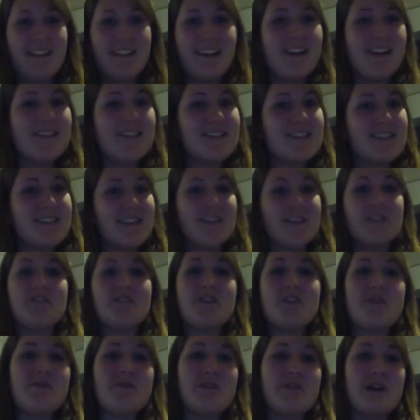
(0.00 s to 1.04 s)
else that you
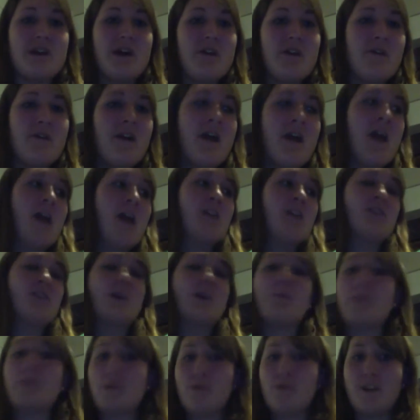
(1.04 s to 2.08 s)
don't know, don't
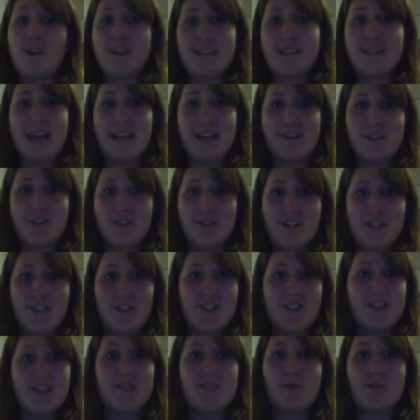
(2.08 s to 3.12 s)
be afraid to ask your
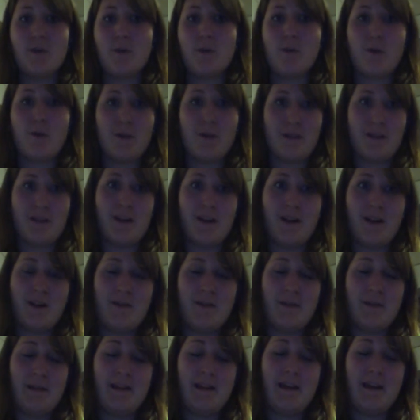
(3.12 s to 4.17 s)
teachers. We're more than
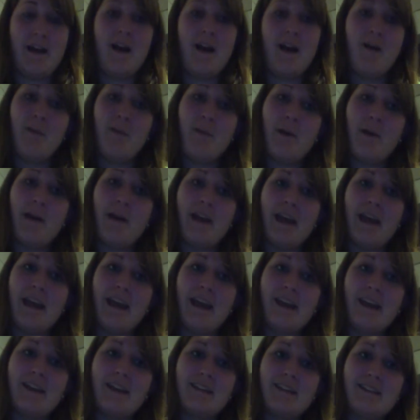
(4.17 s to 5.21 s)
happy to help,
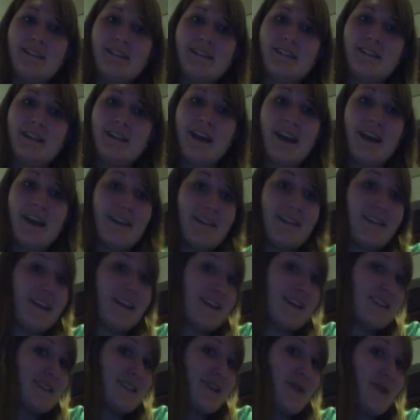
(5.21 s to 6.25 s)
and yeah, let
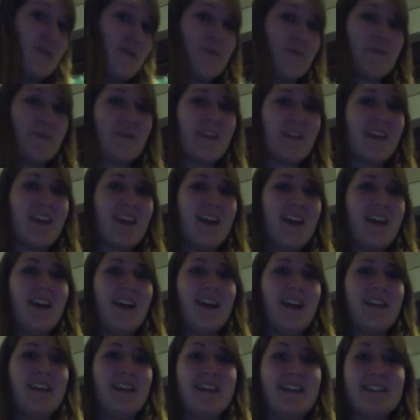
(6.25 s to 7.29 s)
us know.
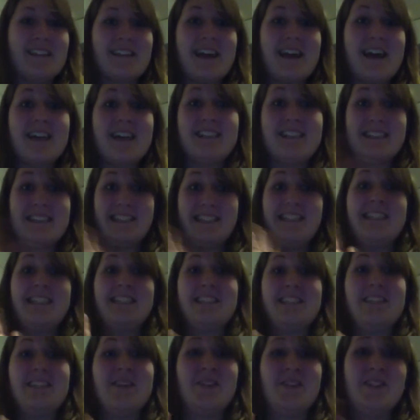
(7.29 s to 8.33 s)
Thanks guys, see you
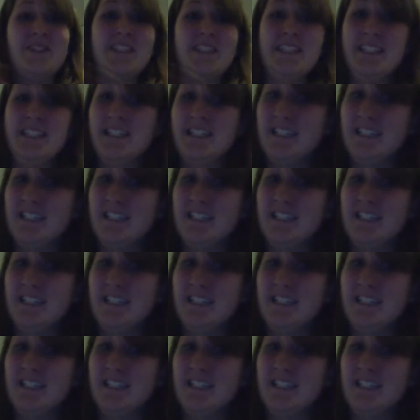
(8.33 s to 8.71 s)
soon!